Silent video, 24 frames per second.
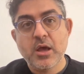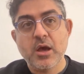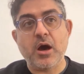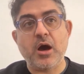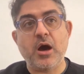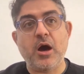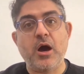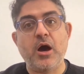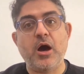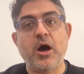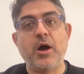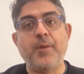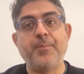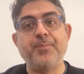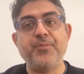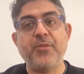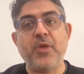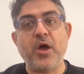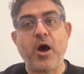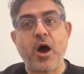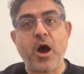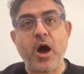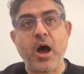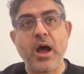Um,
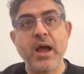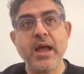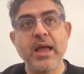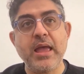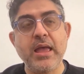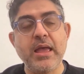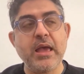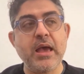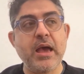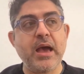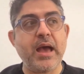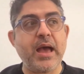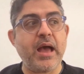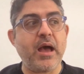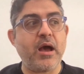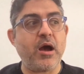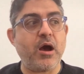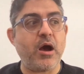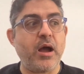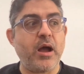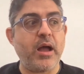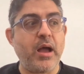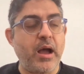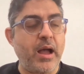I,
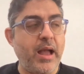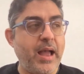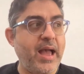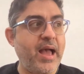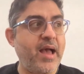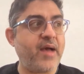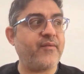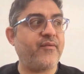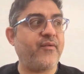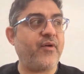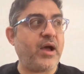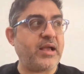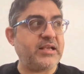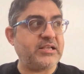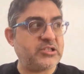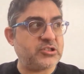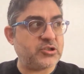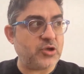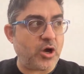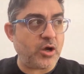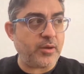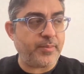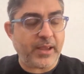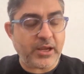I, I have, I
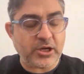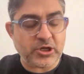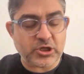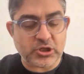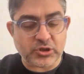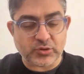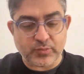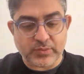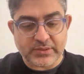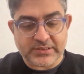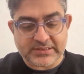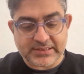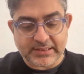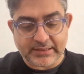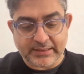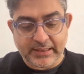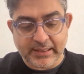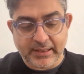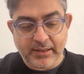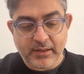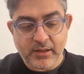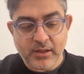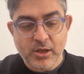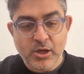saw a patient
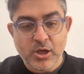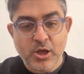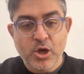recently